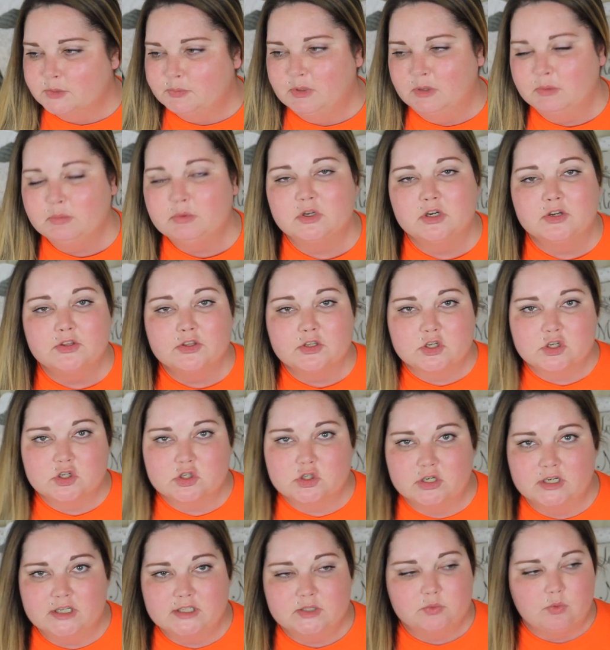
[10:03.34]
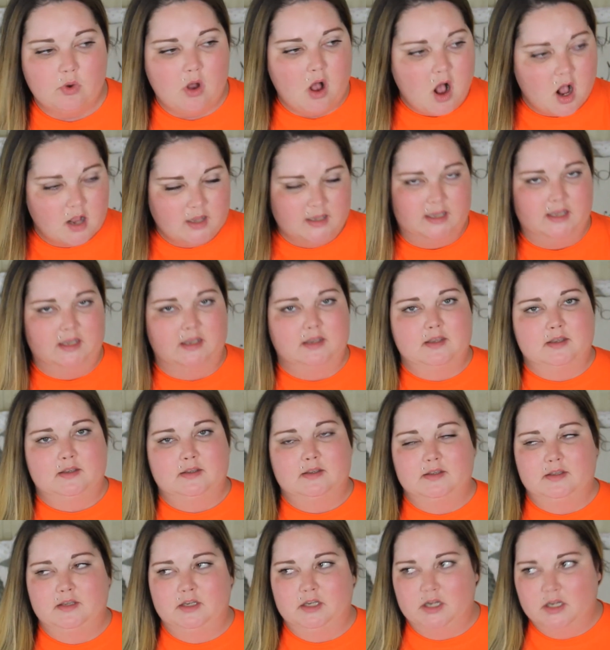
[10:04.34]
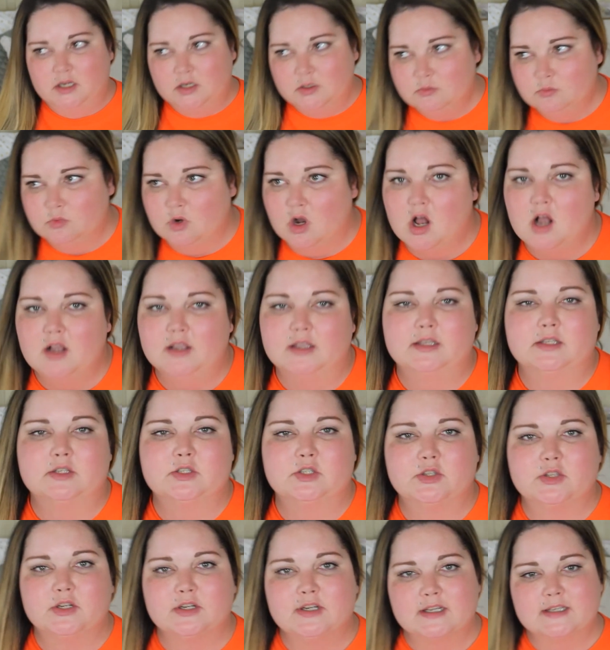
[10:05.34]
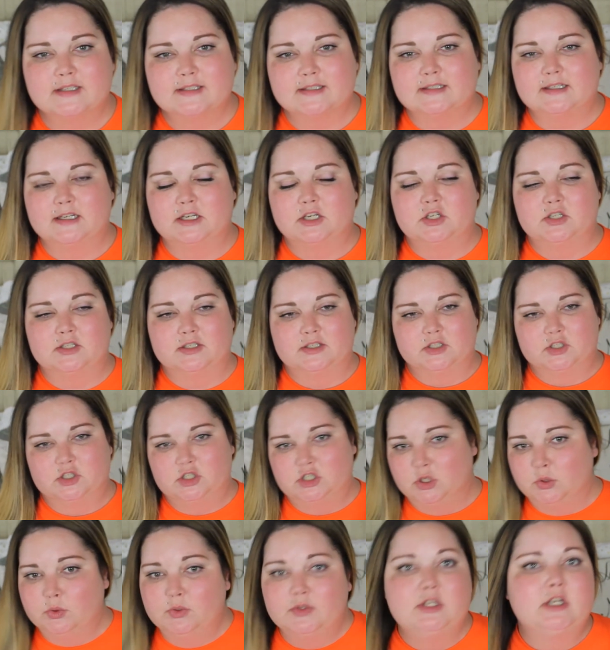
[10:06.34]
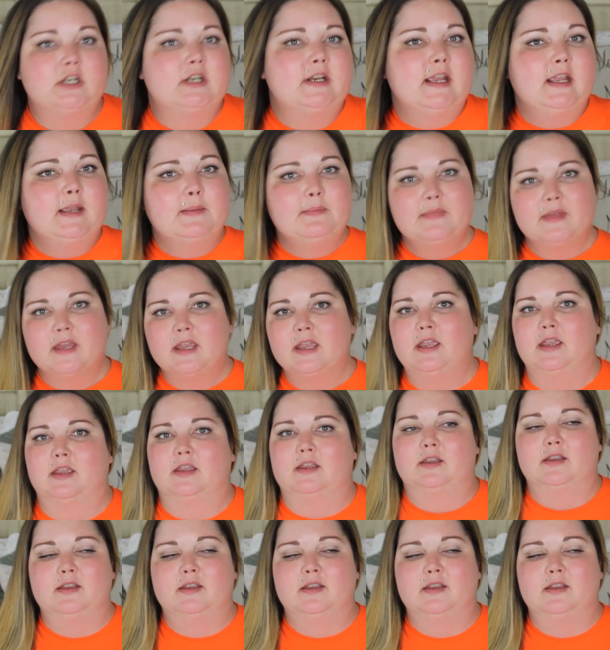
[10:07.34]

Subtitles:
people are in the streets walking. You know, walking to their destinations, doing their damn thing.